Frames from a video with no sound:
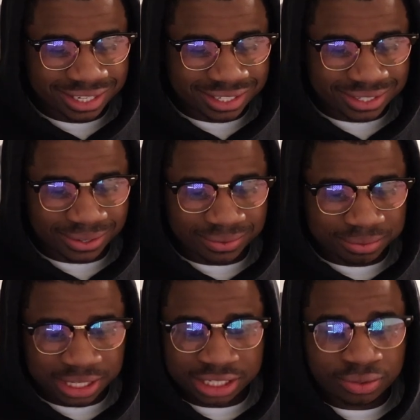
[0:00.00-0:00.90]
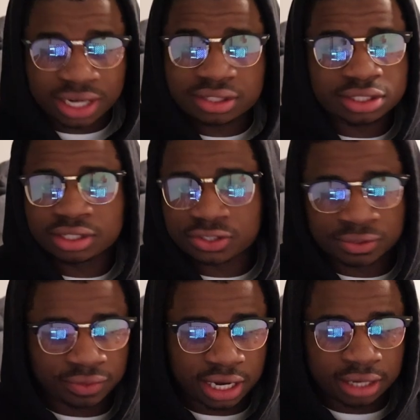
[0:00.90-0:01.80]
So he tries to
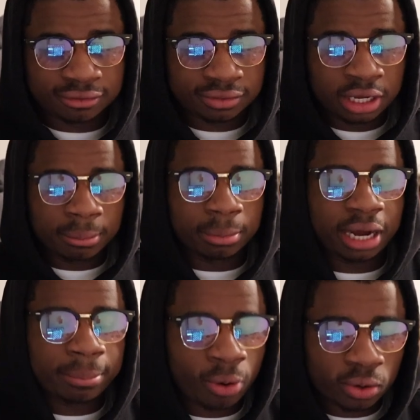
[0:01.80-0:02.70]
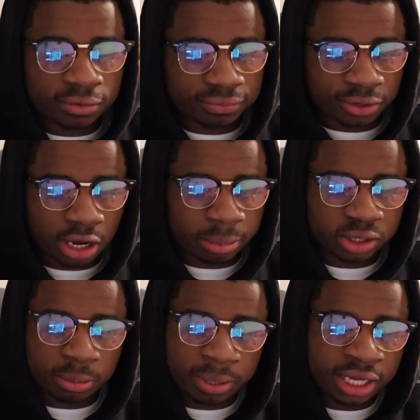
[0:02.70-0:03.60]
survive, but my opponent forgot
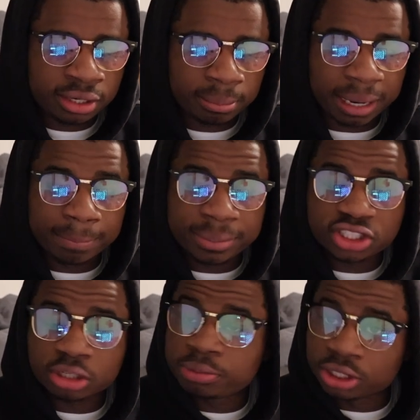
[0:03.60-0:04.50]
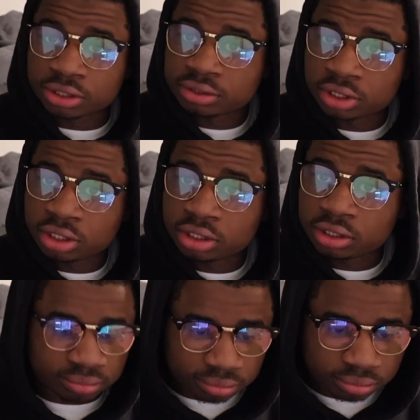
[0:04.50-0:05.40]
about the pin. My bishop here
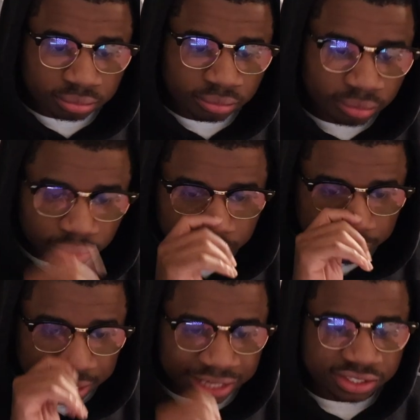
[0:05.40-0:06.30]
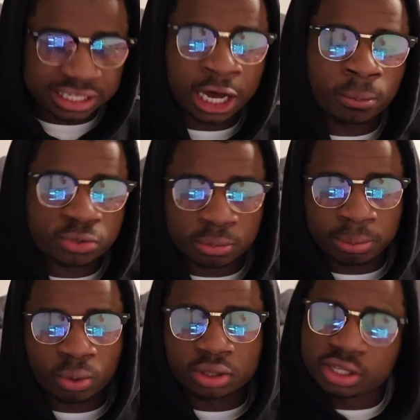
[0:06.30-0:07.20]
actually helps
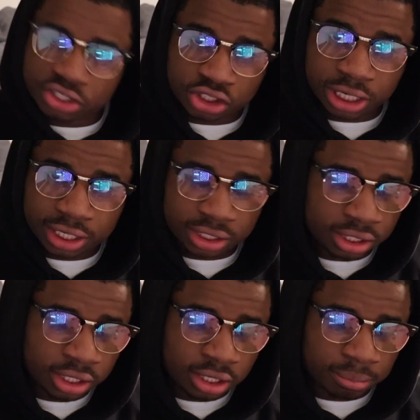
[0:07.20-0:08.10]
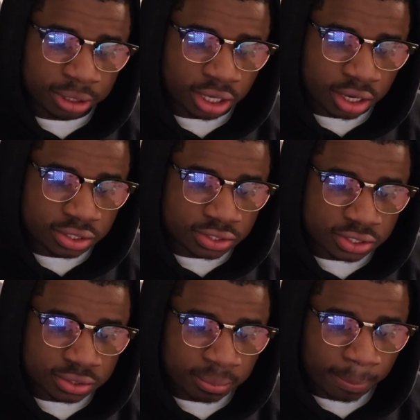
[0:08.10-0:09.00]
support this check,
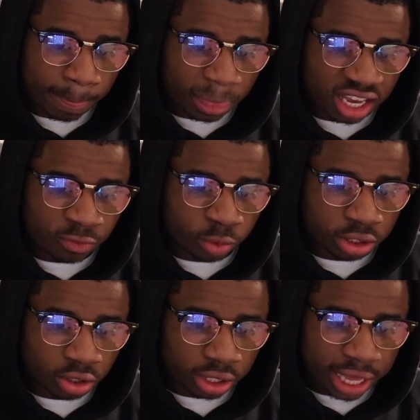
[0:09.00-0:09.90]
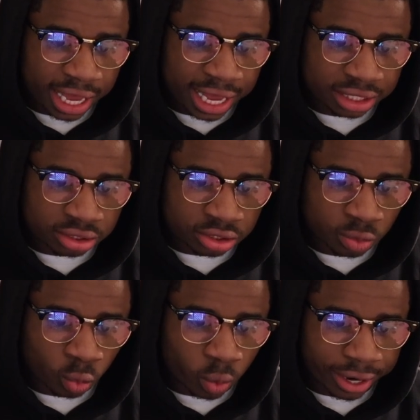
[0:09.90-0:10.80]
because if we look at
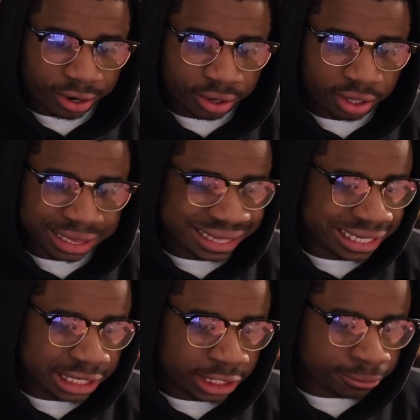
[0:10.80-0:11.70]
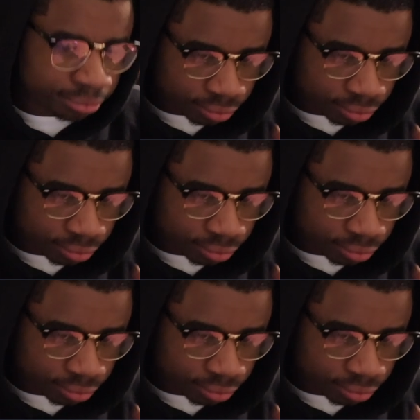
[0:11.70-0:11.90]
where the